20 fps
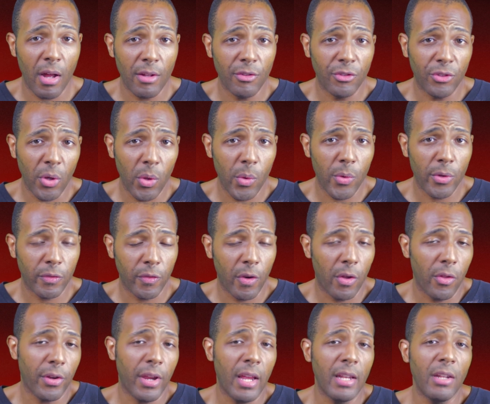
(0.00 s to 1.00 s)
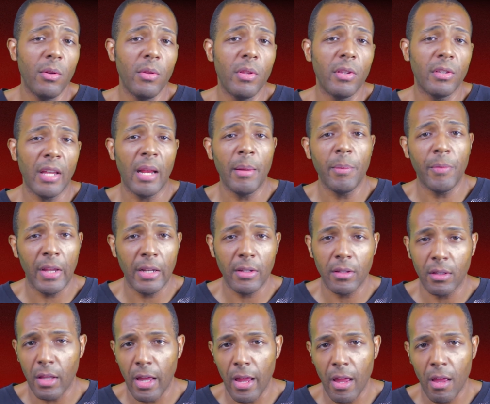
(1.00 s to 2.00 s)
Han Solo, his father. Can he do the same thing
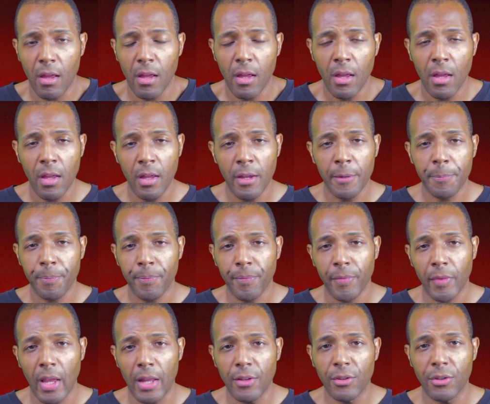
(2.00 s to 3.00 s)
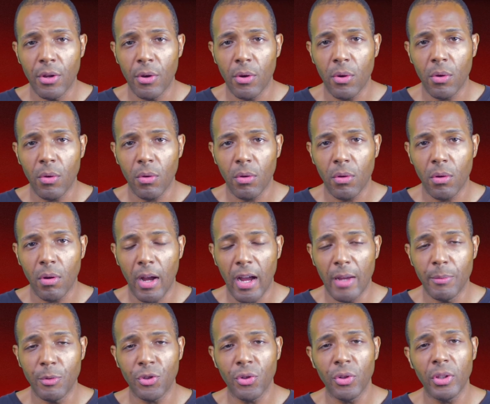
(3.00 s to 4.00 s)
to Leia? And you know,
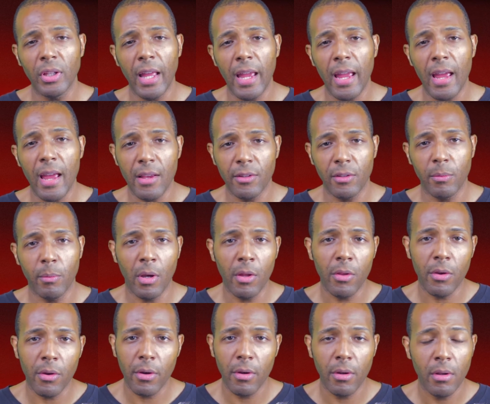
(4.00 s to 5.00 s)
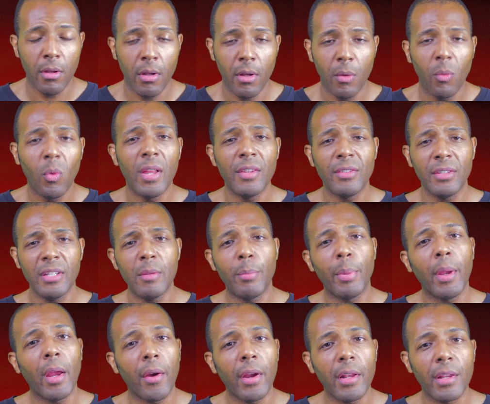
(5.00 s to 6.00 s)
I'm sure Leia as a mother, well, as any
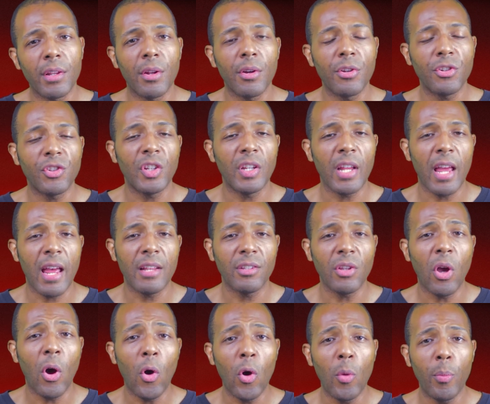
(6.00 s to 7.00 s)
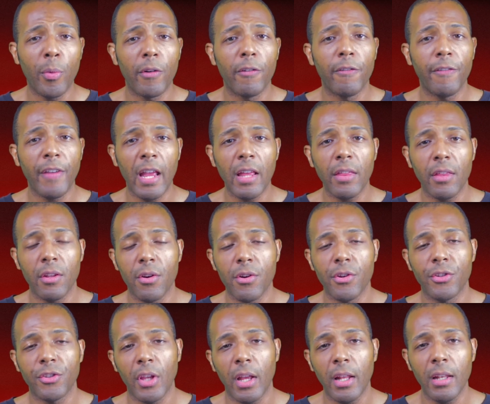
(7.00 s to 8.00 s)
parent, you know, she has hope or faith in
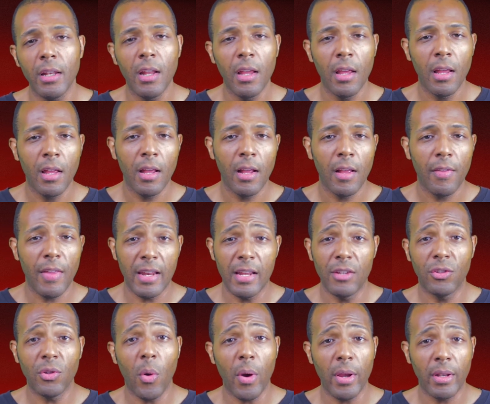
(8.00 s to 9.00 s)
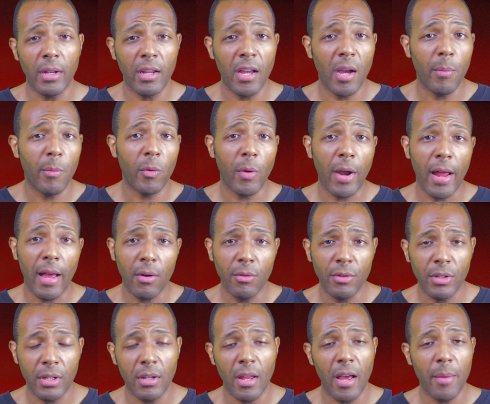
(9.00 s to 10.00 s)
her son that he's going to come
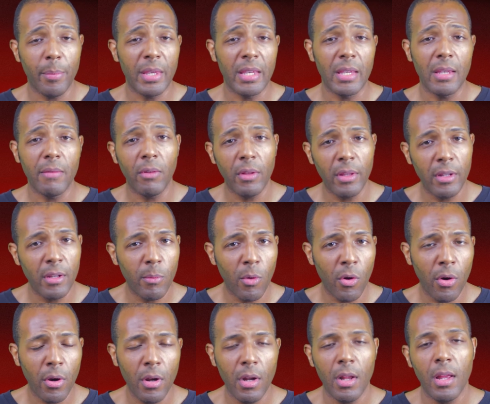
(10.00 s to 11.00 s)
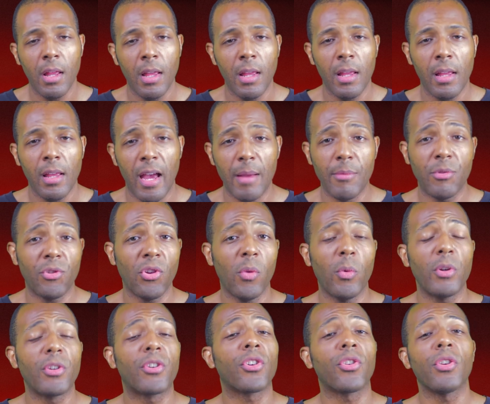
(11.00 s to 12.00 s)
around and not be evil anymore. I'm sure
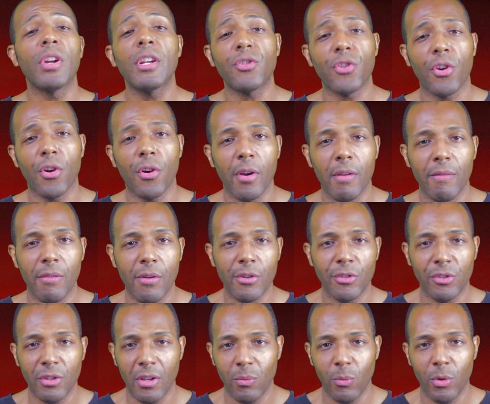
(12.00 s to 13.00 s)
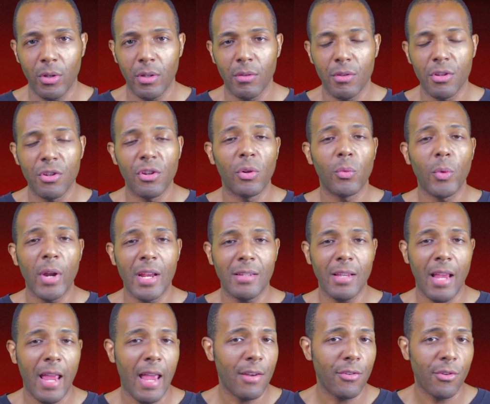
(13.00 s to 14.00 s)
it would crush her if her son would, you know, raise
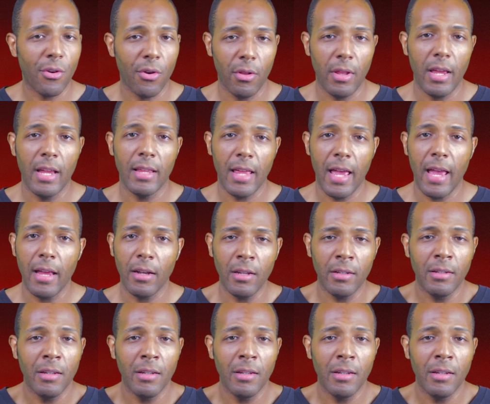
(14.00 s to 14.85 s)
a hand to her like that